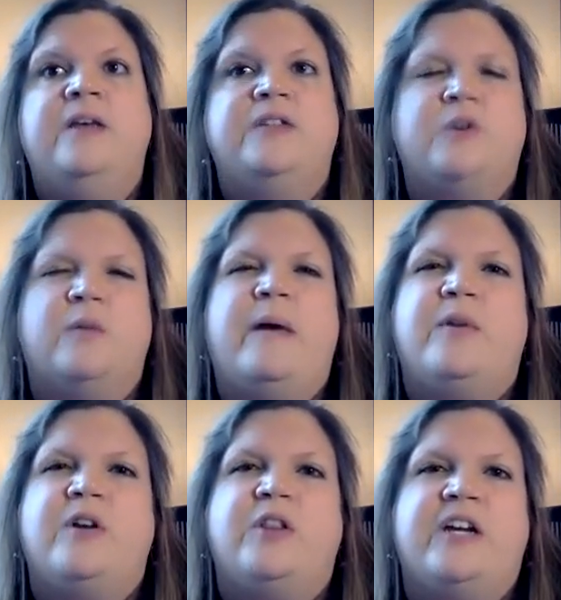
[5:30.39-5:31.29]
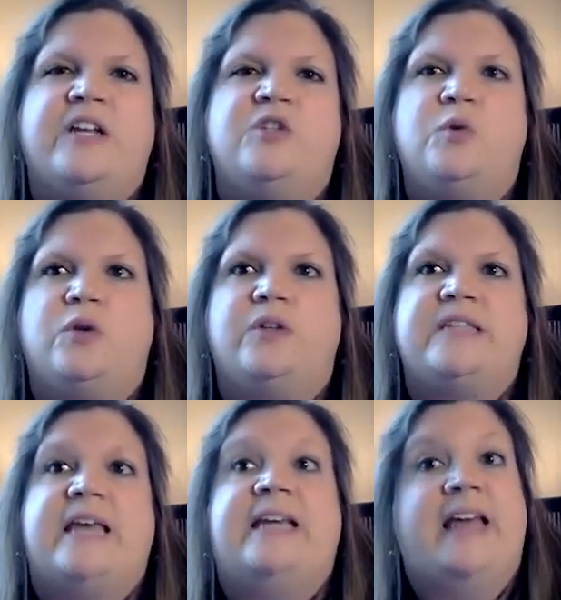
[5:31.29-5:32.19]
So remember to look at
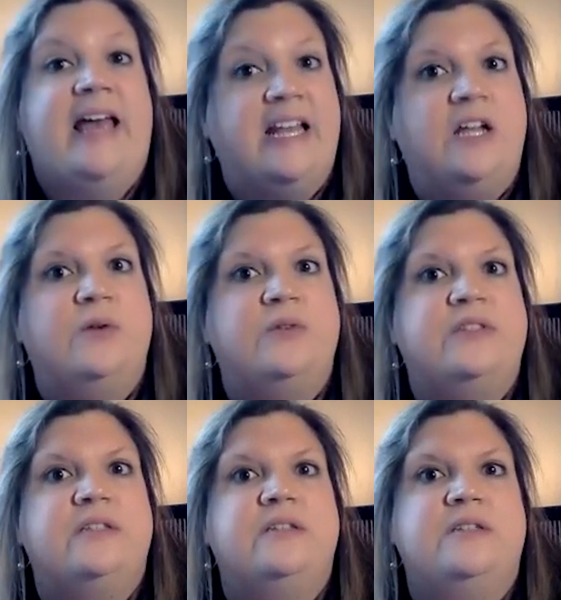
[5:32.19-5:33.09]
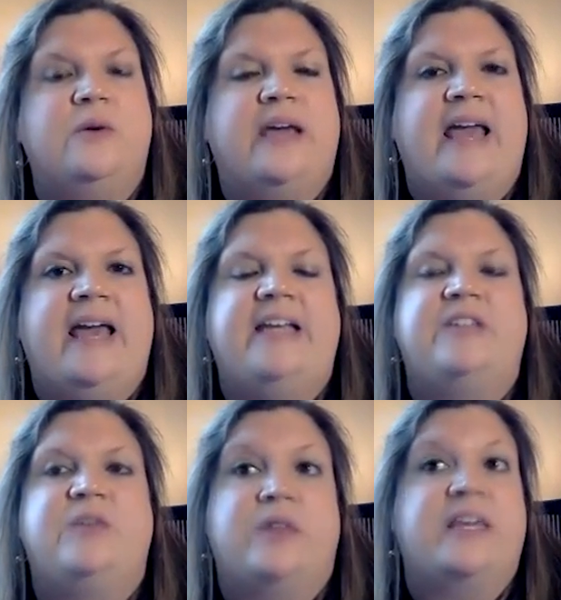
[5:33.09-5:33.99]
tools like the Headnotes to a
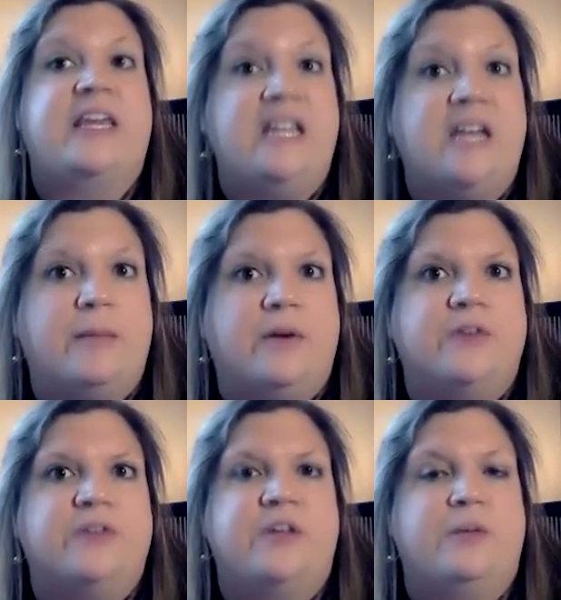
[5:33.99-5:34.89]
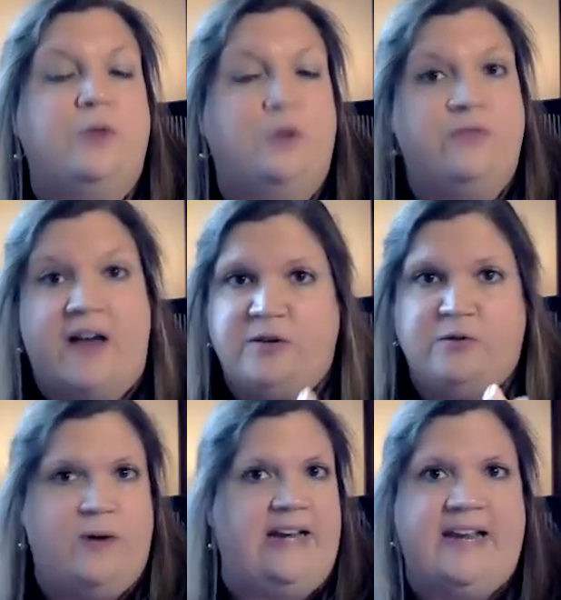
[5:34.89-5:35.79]
case or the key numbers that you'll
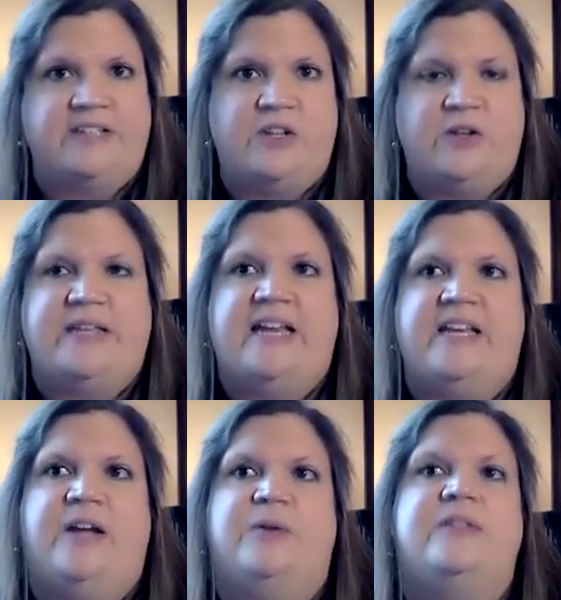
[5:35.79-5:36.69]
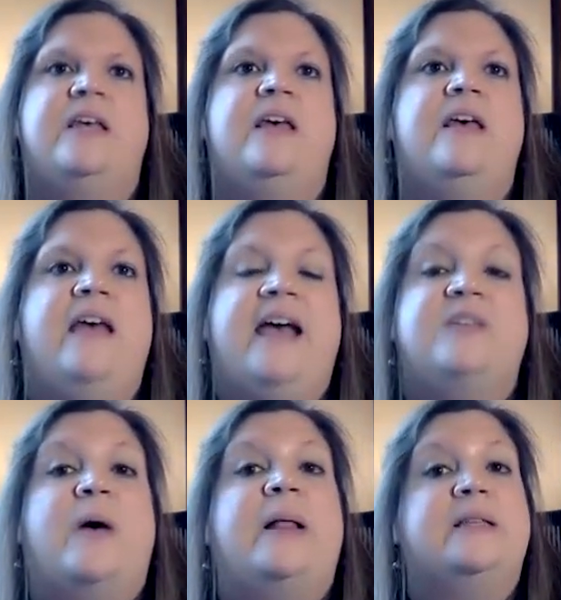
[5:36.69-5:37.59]
find right next to those headnotes,
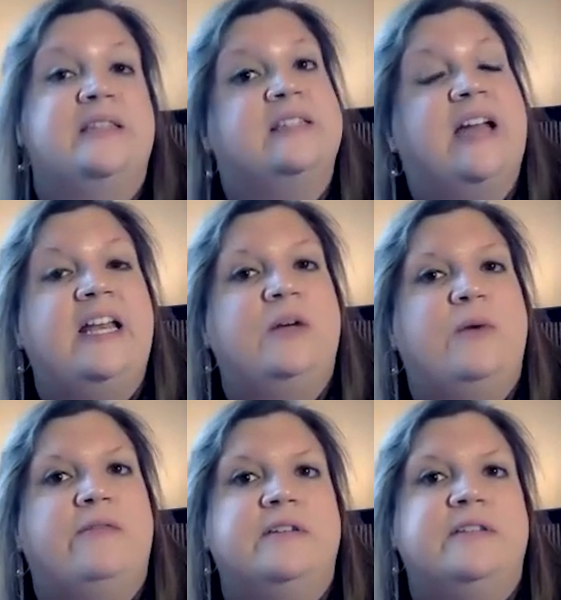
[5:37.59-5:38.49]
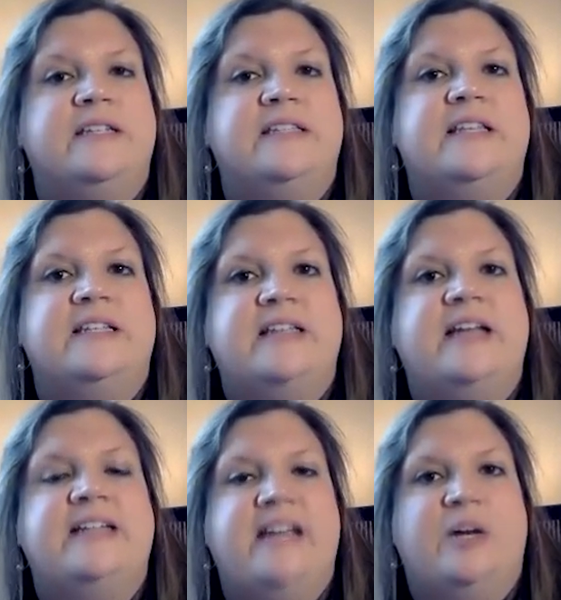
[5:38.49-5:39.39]
as well as the citing references that a
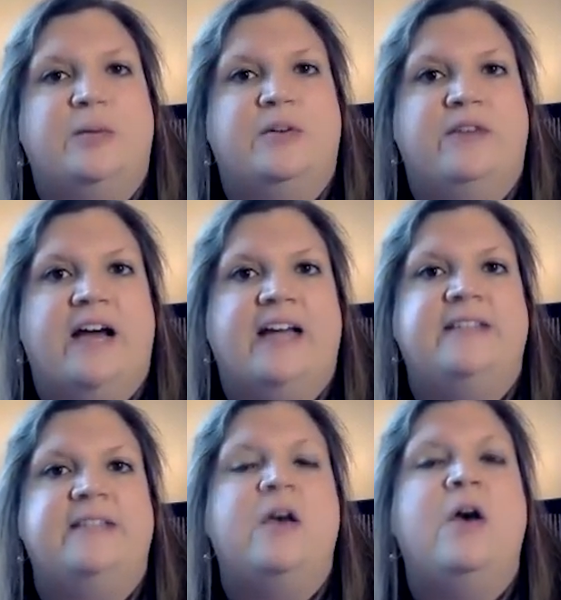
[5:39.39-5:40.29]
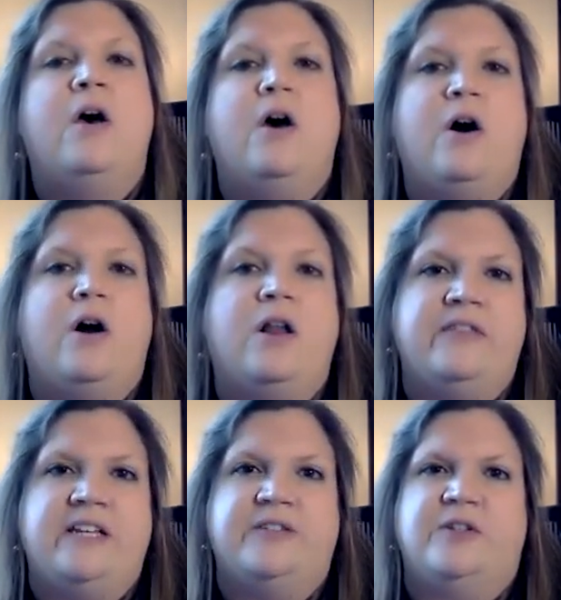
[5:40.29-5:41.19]
citator provides. All
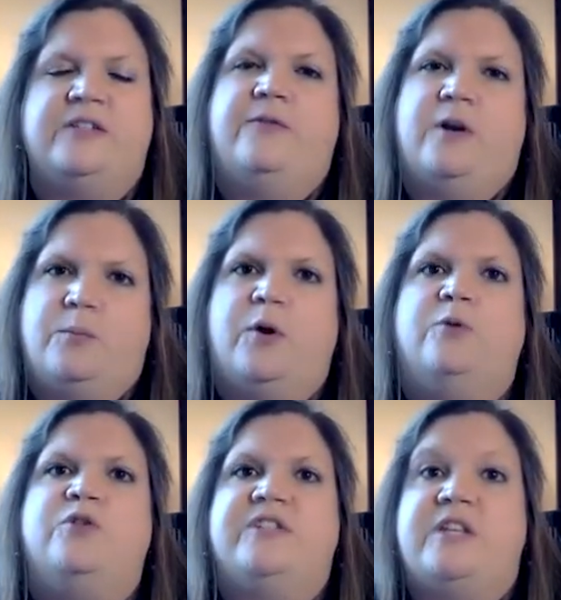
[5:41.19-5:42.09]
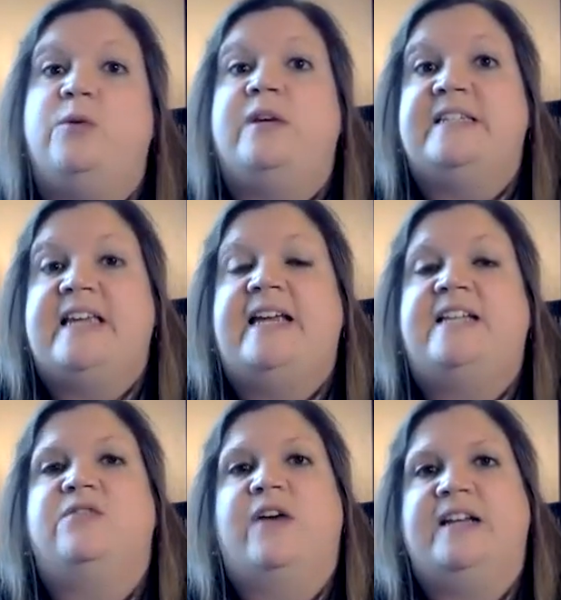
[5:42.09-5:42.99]
of these are different approaches that you can take
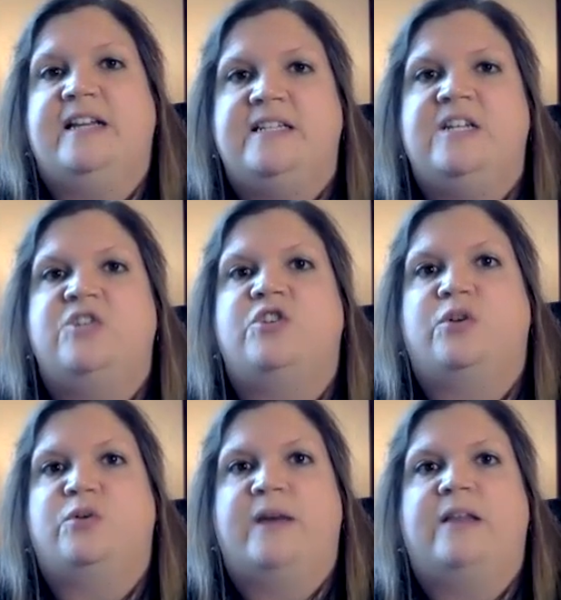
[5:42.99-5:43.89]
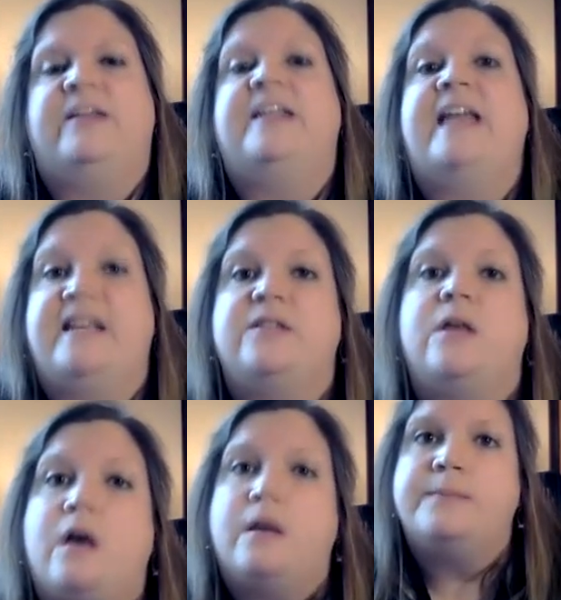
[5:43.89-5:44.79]
to find additional relevant case law.